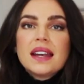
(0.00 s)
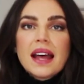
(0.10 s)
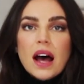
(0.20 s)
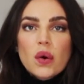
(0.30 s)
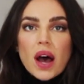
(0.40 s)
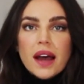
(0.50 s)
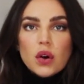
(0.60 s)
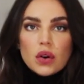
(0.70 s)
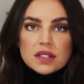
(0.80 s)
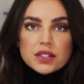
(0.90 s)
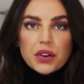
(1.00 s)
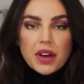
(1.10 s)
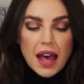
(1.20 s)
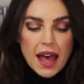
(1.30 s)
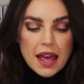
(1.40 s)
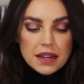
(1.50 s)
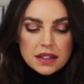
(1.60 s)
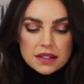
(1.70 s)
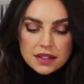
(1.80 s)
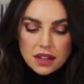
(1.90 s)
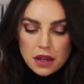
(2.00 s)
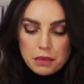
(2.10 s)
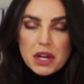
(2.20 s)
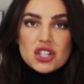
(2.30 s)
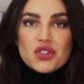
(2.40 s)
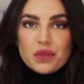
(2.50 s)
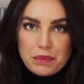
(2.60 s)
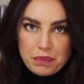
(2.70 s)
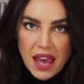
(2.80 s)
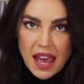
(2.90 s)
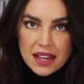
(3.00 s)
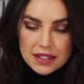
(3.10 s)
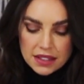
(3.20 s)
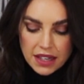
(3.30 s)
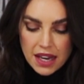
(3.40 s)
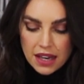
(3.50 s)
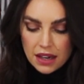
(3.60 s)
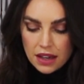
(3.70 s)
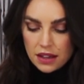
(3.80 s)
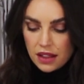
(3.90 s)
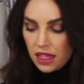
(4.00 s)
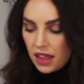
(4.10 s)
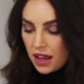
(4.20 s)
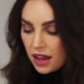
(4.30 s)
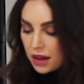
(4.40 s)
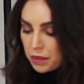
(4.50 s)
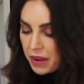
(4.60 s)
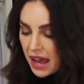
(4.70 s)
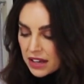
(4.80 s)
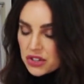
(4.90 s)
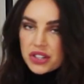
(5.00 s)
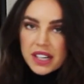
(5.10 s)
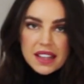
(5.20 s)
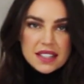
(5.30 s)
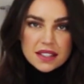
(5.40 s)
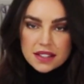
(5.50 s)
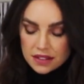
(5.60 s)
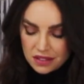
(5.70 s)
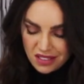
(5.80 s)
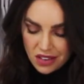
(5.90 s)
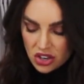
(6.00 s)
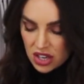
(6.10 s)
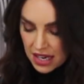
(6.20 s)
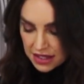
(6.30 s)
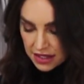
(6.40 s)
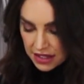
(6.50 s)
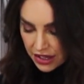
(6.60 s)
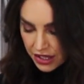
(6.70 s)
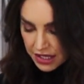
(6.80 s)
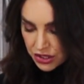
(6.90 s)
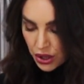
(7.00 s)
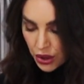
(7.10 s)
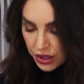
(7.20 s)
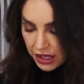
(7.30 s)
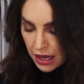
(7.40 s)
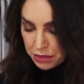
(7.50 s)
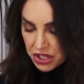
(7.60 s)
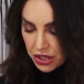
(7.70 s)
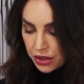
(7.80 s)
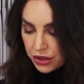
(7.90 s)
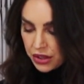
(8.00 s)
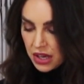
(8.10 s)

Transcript: Now, I also had some shrimp paste in the pantry. This is not necessary, totally up to you.